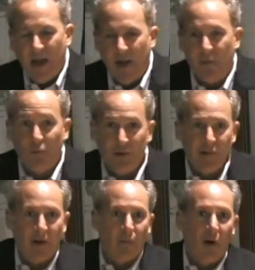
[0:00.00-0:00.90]
And the
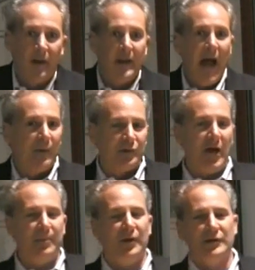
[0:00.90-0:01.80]
reason I'm running now is
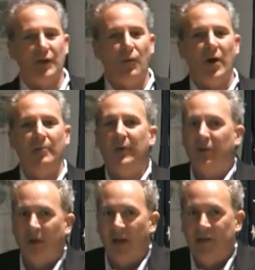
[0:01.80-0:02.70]
not because I want to
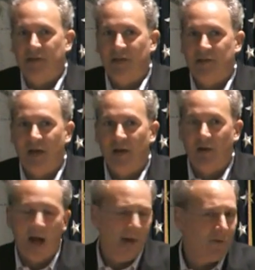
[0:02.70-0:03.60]
be a United States
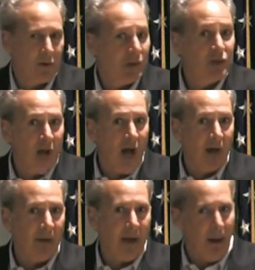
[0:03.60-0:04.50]
Senator. I have a good
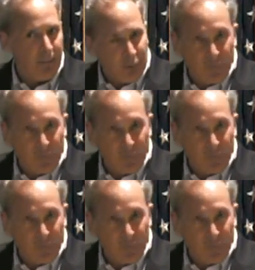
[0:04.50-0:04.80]
job. I'm